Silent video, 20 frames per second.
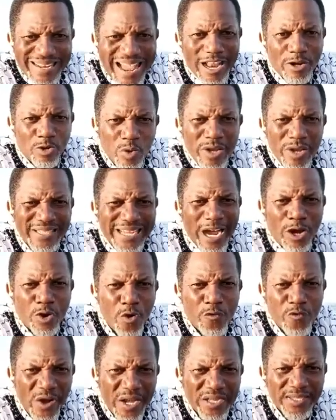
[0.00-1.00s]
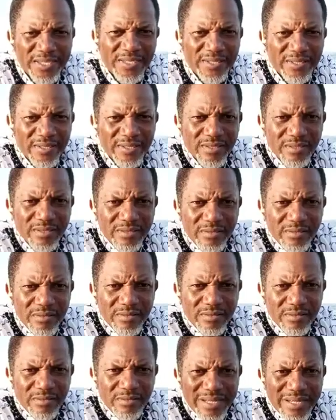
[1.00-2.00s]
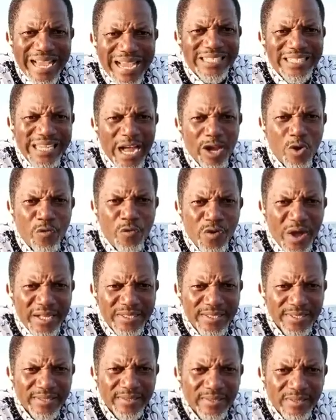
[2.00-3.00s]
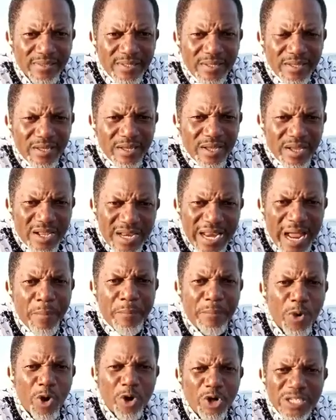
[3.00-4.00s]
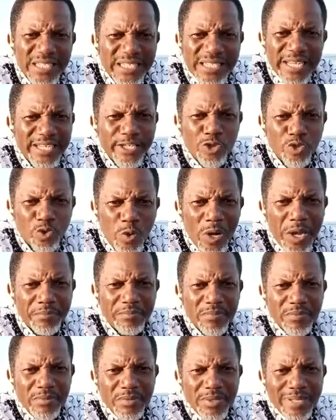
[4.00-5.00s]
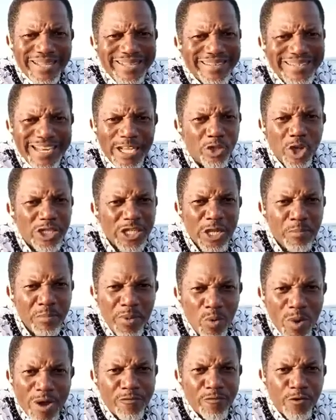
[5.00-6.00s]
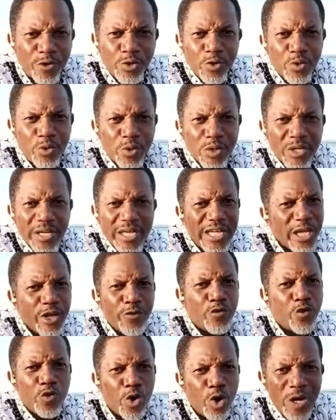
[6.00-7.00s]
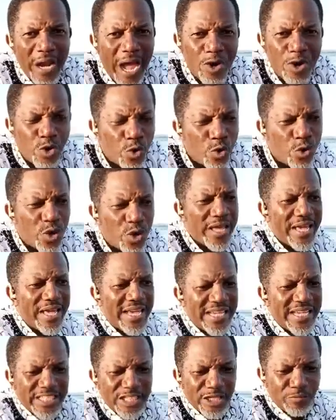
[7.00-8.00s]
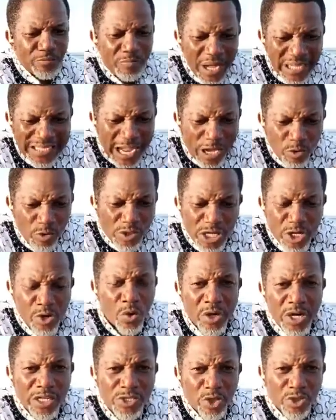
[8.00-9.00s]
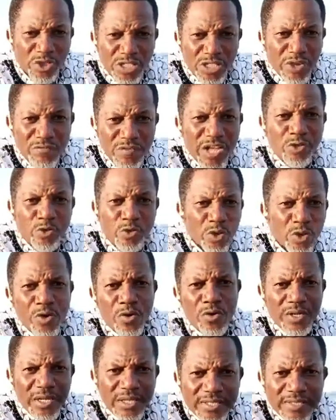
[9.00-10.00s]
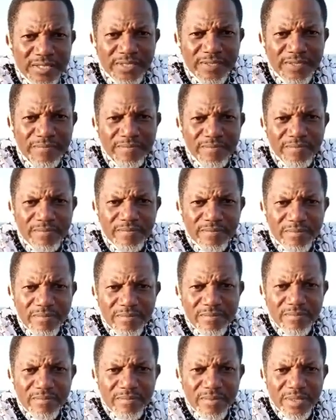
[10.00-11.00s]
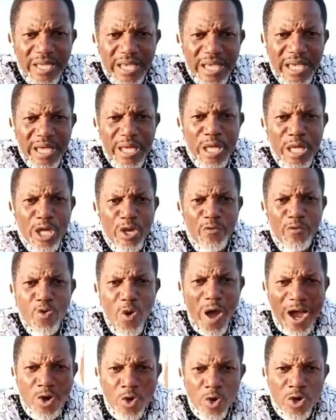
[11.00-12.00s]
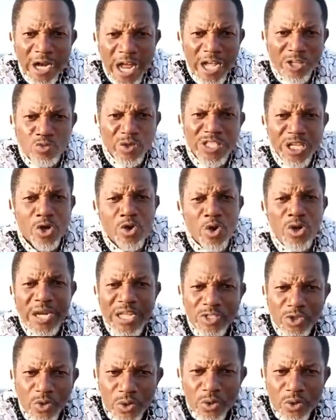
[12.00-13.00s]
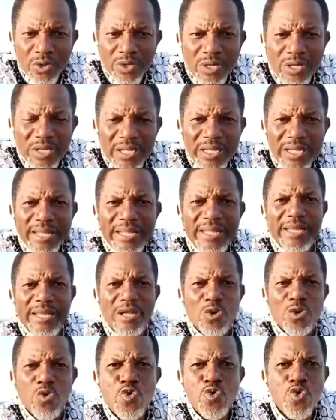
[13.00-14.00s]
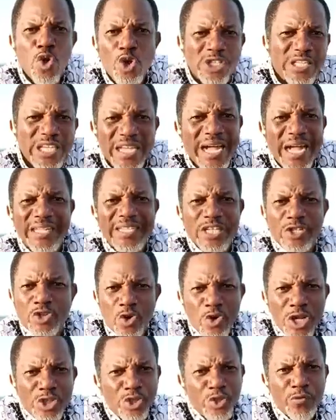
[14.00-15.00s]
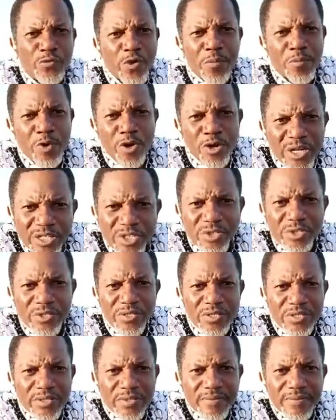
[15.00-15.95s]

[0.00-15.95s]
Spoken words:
They are doing sacrifice. They are sacrifice. Now hypocrisy that they do one. That doesn't mean well for you. If you know that, no. It is better you disconnect yourself now to reconnect. If you are connected with the connector, nothing can disconnect you from connection.